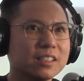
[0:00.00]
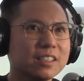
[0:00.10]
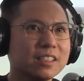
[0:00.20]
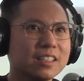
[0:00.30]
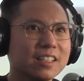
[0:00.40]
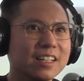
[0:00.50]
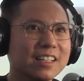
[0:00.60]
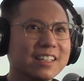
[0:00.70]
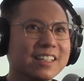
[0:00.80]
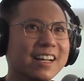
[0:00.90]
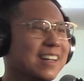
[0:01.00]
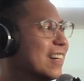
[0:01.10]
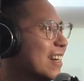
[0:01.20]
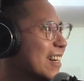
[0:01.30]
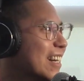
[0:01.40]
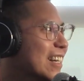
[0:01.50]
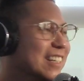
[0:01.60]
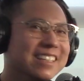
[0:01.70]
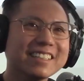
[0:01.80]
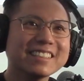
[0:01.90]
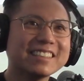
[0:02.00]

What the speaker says: Yeah. Cindy was there as well.